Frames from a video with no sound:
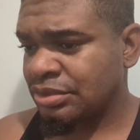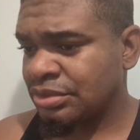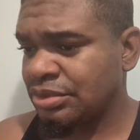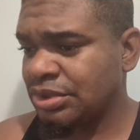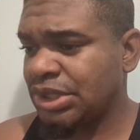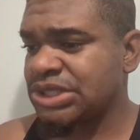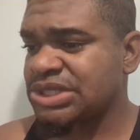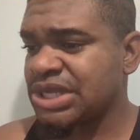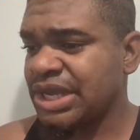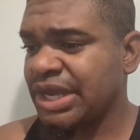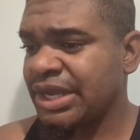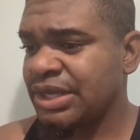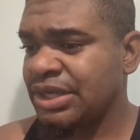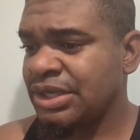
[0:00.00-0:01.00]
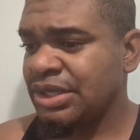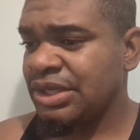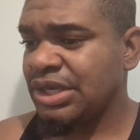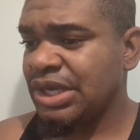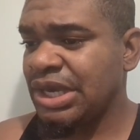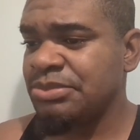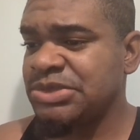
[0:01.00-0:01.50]
coverage yes, of
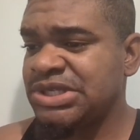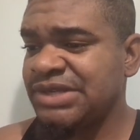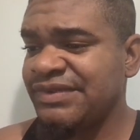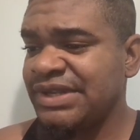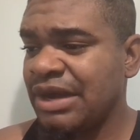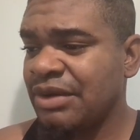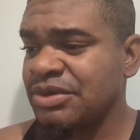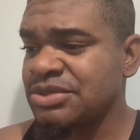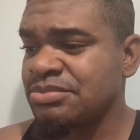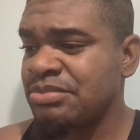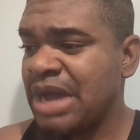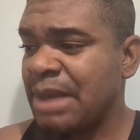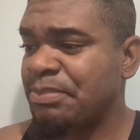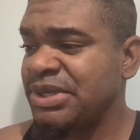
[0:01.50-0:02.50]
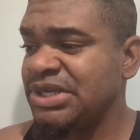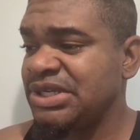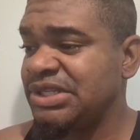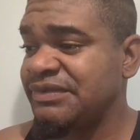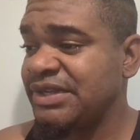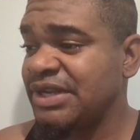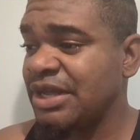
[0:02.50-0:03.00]
M T V. That was Mapping
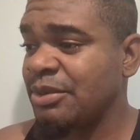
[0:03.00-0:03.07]
T V, now